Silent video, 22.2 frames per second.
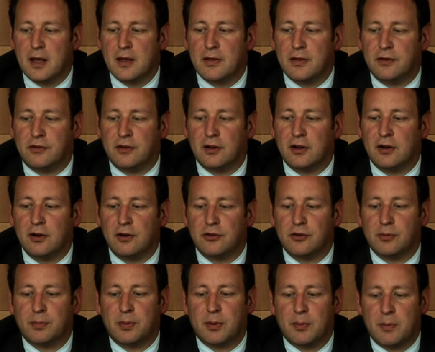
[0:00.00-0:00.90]
This includes
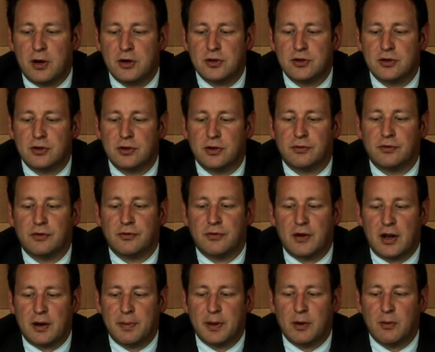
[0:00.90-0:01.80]
the promotion of
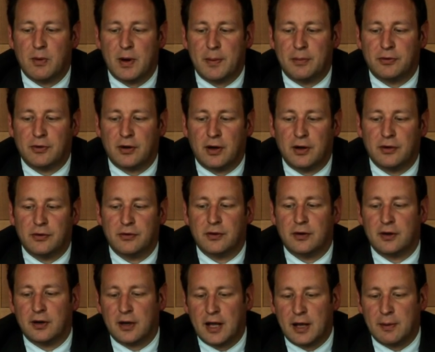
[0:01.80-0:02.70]
developing websites
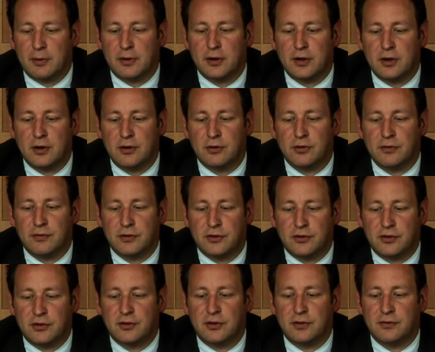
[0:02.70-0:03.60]
that enable the use of
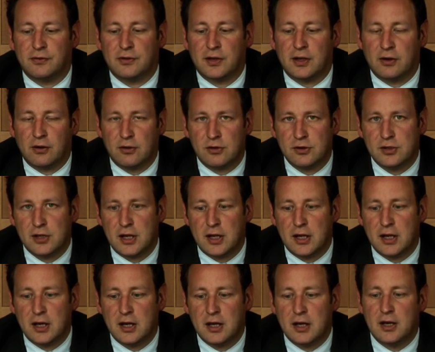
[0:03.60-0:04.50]
assistive
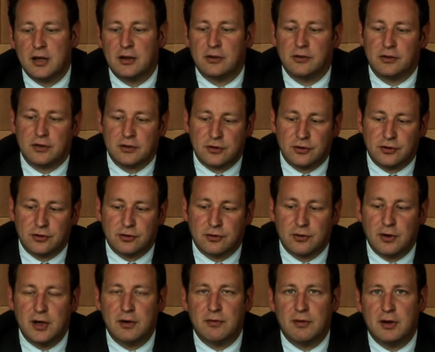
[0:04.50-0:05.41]
technology, such as
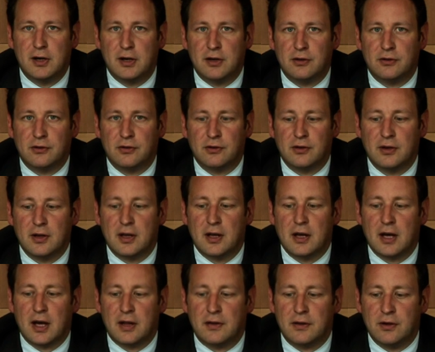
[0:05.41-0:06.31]
screen readers,
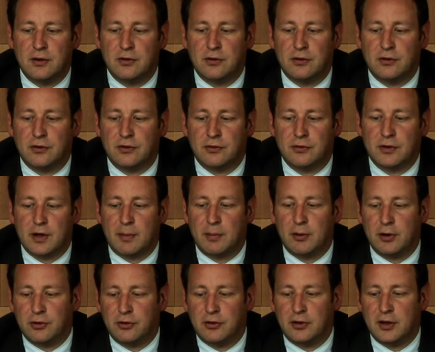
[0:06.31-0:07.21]
and the uses of
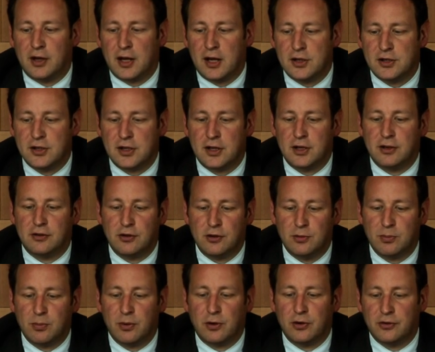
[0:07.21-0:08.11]
WCAG
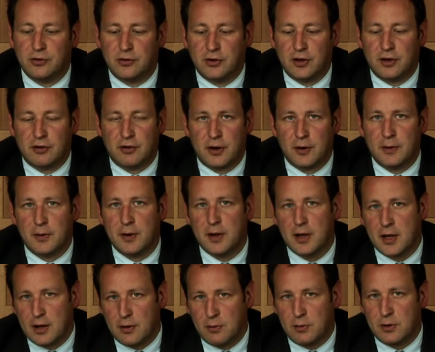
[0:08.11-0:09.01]
2.0,
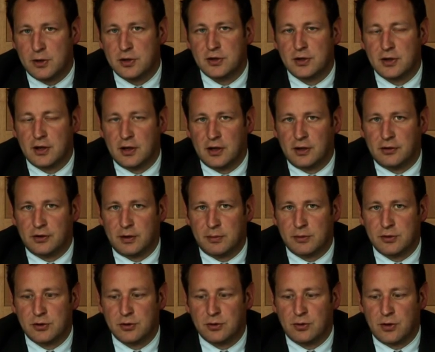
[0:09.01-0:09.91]
which, as I'm
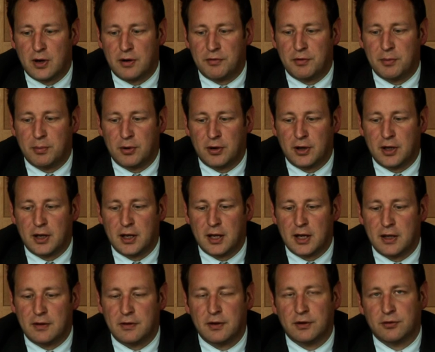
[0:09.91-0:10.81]
sure everybody
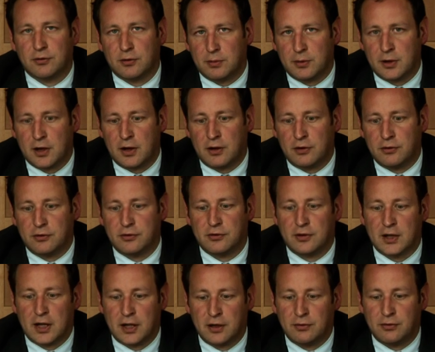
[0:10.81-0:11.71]
in this room knows,
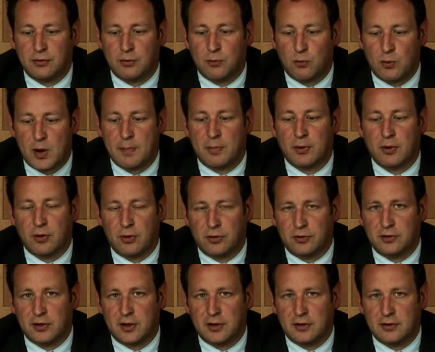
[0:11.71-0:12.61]
stands for Web
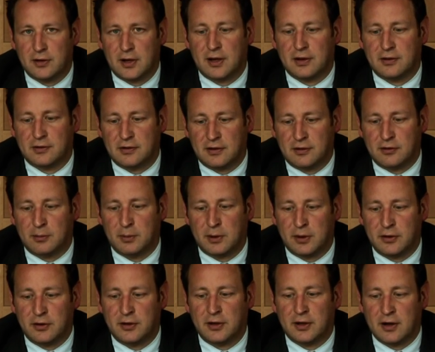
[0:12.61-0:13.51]
Content
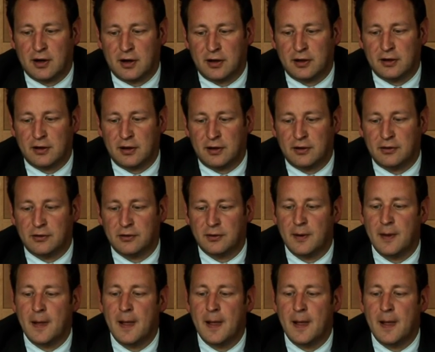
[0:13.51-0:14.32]
Accessibility Guidelines